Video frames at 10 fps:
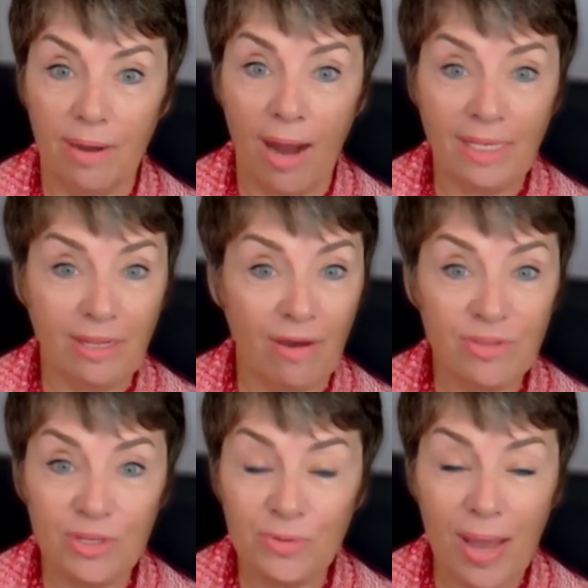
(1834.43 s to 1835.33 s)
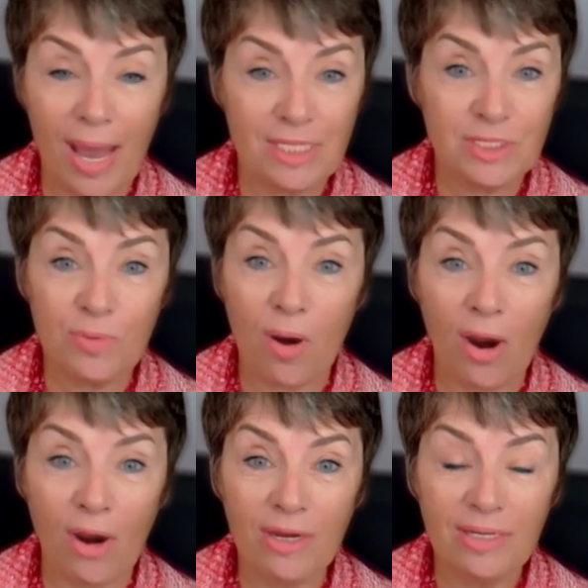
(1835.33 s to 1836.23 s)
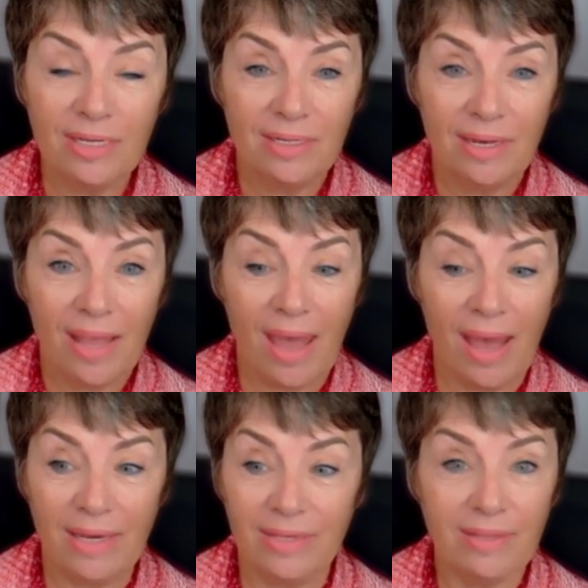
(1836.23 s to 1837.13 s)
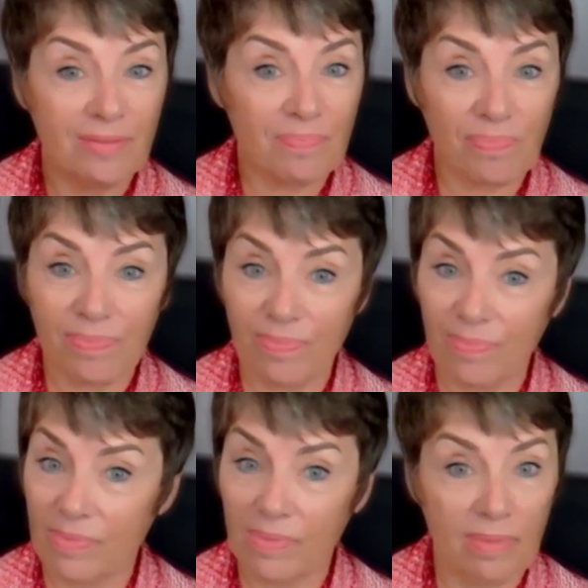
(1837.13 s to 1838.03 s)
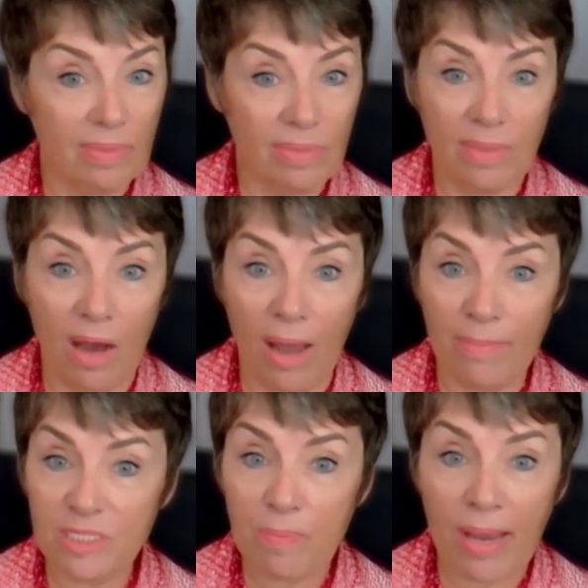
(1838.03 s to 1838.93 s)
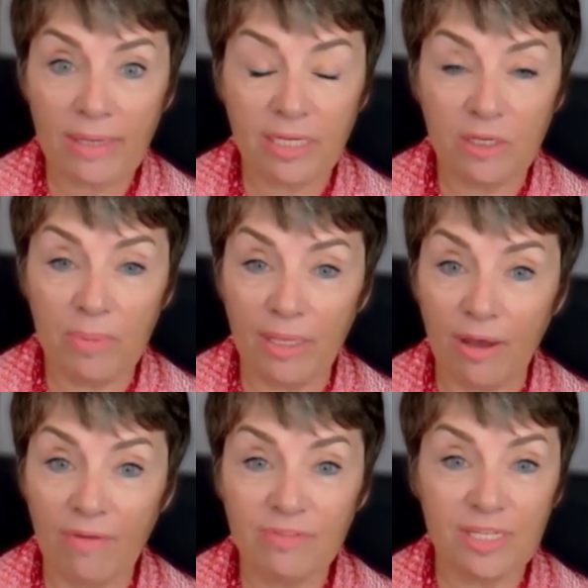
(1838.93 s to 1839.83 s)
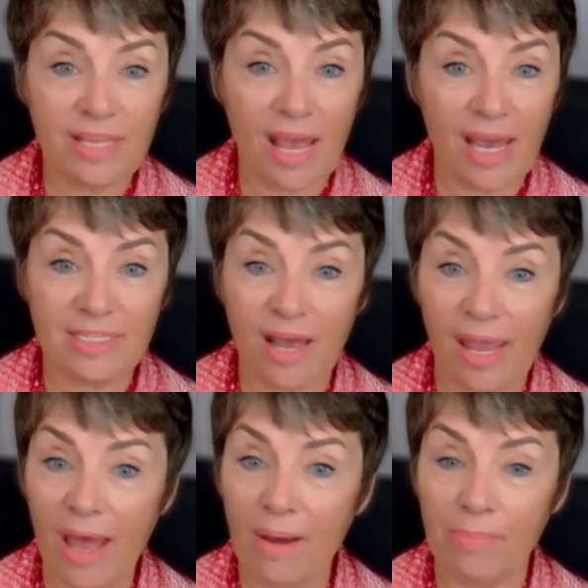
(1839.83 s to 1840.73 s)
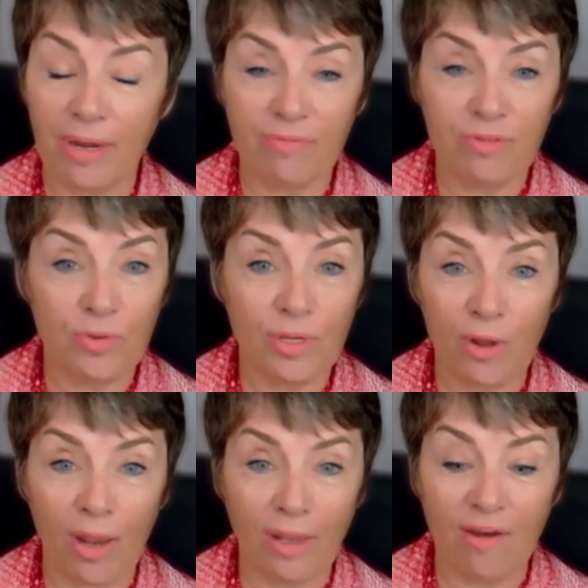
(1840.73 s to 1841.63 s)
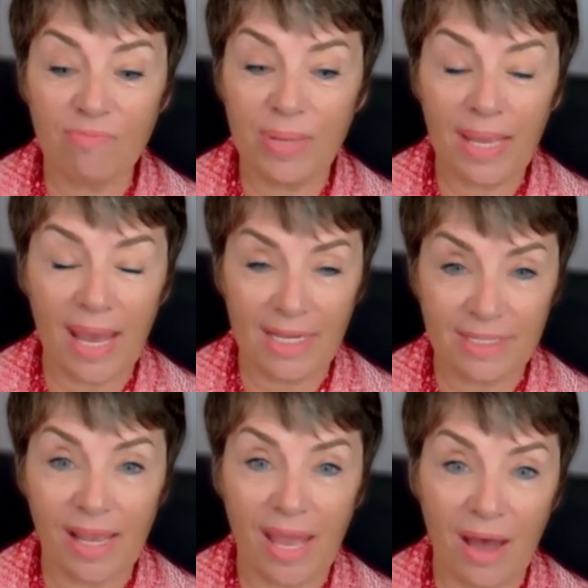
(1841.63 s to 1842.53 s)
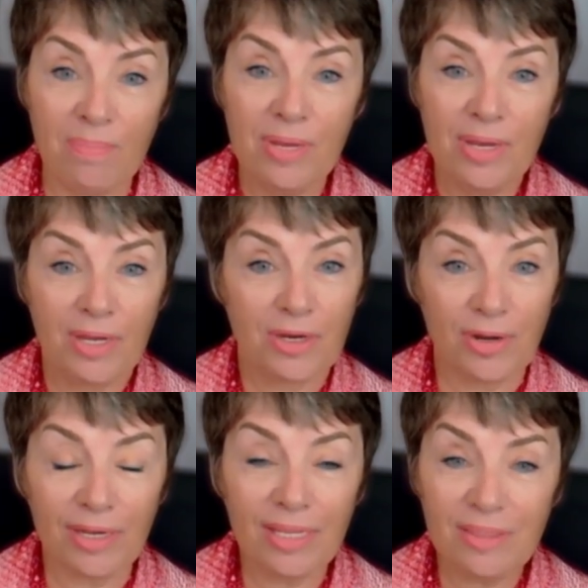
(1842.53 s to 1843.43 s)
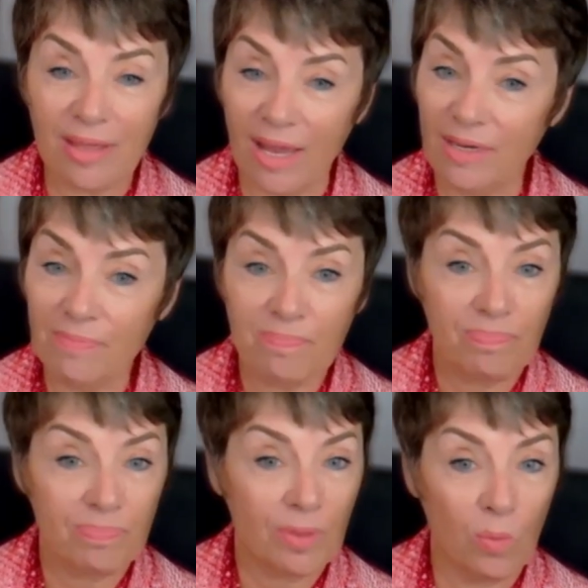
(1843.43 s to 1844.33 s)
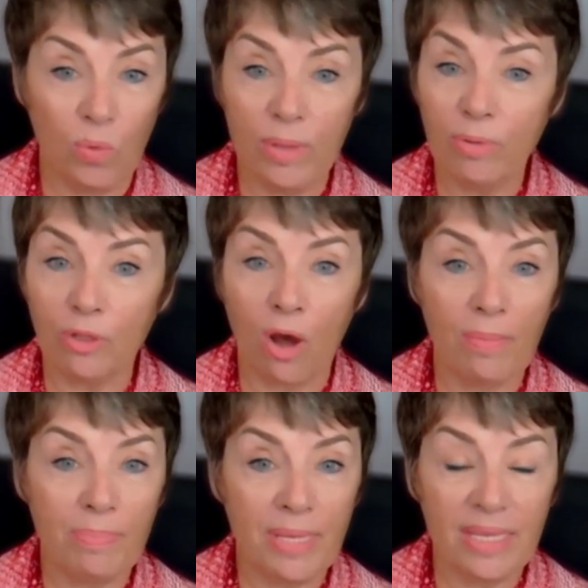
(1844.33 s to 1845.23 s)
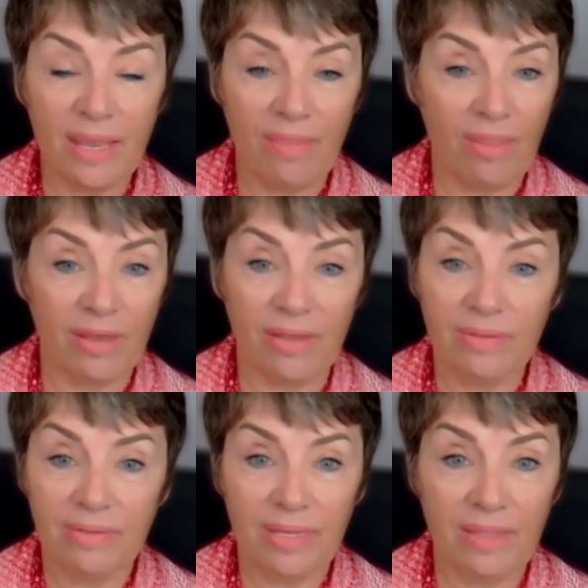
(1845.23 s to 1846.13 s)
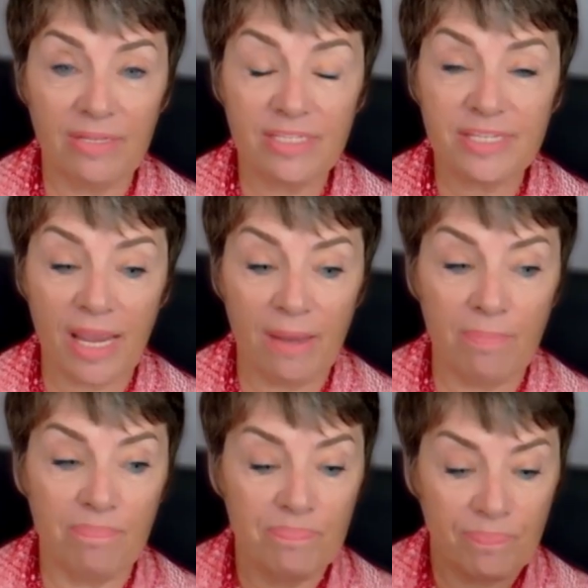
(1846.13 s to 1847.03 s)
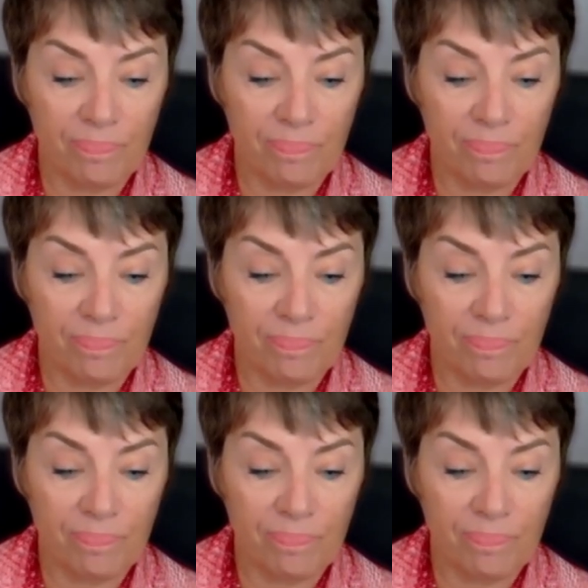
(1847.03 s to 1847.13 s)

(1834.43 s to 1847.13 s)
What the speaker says: I love you as you are, and I'm expecting to be loved just as I am. But if you cannot love me as I am currently, then we will not be in the same